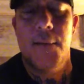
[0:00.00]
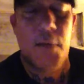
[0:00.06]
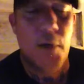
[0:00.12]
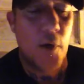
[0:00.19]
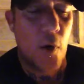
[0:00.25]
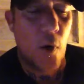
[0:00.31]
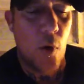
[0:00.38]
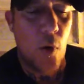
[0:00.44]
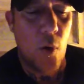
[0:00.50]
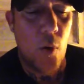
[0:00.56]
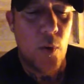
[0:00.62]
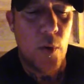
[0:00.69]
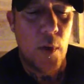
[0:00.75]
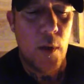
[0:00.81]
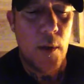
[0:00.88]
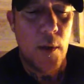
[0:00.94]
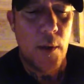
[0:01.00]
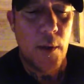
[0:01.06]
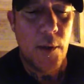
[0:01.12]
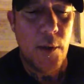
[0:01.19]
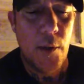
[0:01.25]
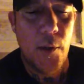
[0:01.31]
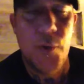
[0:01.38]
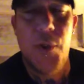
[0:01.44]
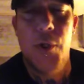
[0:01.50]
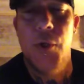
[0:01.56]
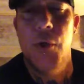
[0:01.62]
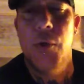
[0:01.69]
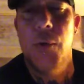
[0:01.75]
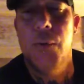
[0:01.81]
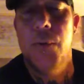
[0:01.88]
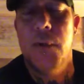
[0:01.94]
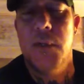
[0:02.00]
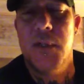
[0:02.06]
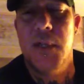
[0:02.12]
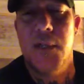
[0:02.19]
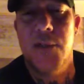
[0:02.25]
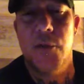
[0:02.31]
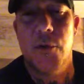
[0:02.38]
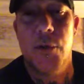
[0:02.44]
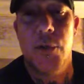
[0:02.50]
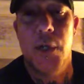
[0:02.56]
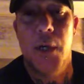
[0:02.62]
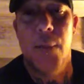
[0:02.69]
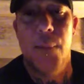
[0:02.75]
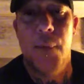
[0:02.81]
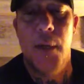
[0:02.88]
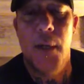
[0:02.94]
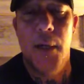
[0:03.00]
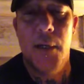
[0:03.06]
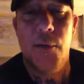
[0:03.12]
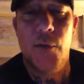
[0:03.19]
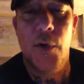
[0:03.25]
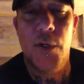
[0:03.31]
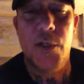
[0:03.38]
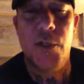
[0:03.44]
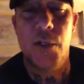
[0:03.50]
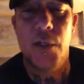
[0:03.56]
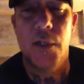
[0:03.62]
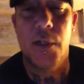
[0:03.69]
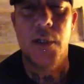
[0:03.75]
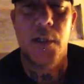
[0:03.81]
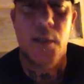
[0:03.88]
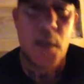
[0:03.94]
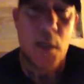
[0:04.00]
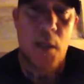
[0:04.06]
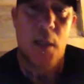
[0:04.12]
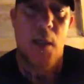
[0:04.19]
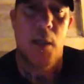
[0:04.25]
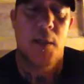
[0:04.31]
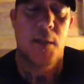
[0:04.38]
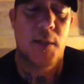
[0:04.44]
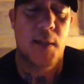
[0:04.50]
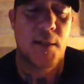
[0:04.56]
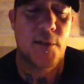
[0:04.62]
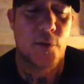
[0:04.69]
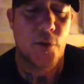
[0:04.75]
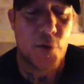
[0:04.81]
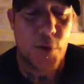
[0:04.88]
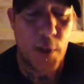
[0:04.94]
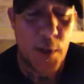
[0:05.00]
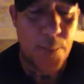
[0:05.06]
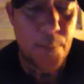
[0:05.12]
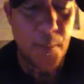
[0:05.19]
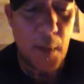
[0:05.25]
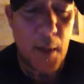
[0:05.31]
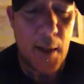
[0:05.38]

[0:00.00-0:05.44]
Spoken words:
good old YouTube censorship and Christian censorship